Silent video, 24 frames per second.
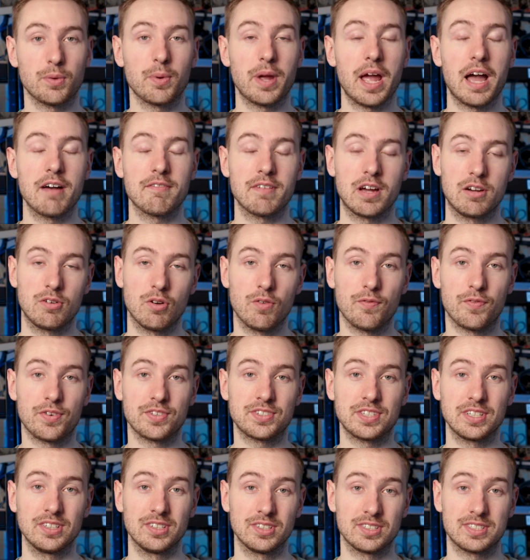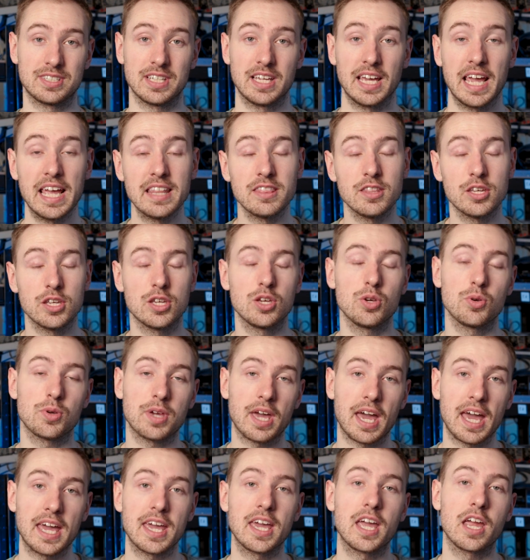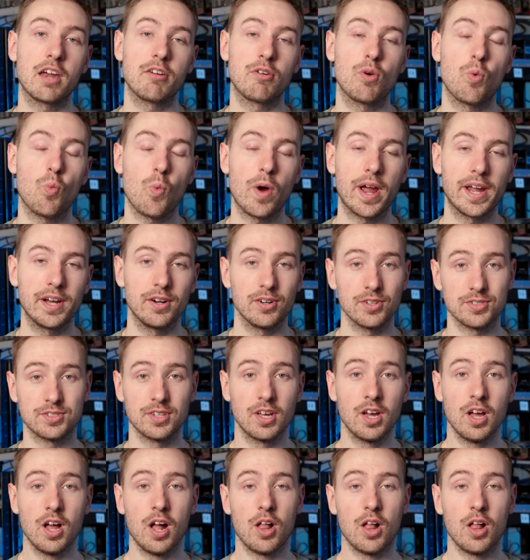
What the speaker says: we have our own facility in the UK here in Wales